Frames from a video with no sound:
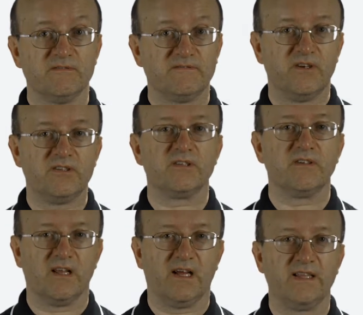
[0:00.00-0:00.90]
a
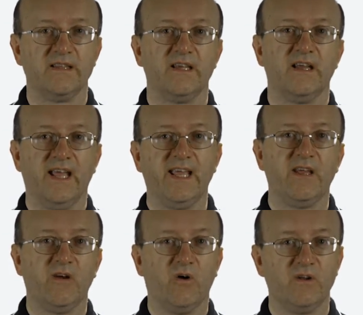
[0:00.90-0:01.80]
vertical line there,
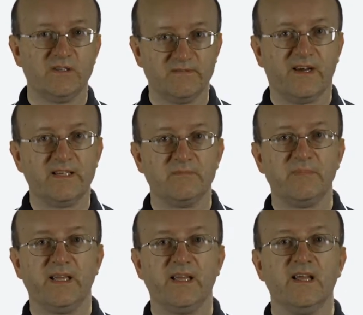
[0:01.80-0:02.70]
a divides
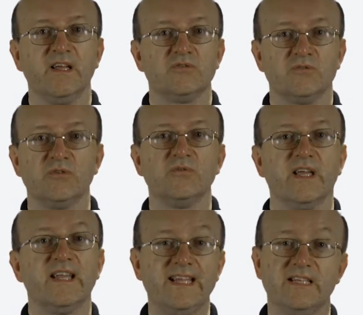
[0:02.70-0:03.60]
b. So don't
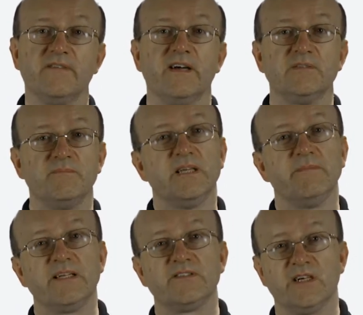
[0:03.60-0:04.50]
get a divides b
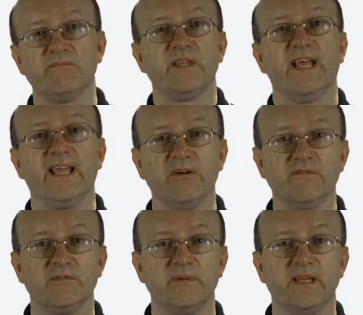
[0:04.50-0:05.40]
mixed up with a
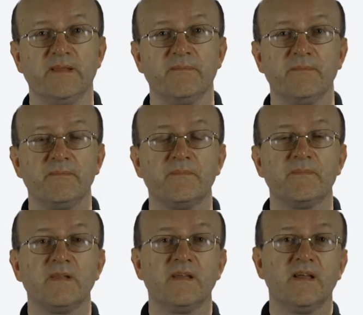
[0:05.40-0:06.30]
over b.
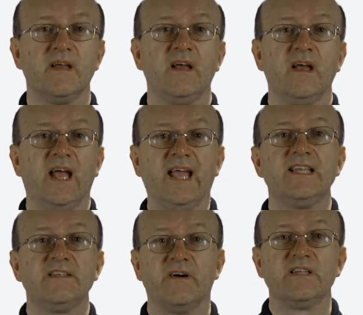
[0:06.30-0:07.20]
A
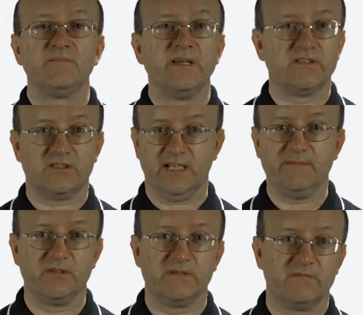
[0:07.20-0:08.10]
divides b is a
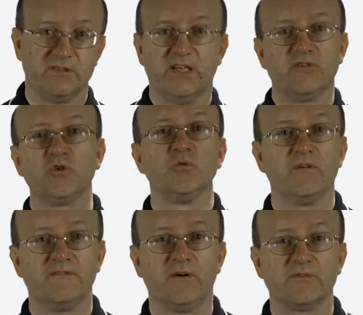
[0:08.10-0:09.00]
statement. It's either true
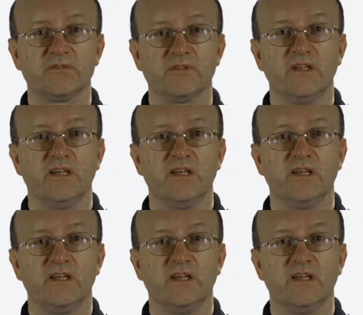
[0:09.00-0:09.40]
or false.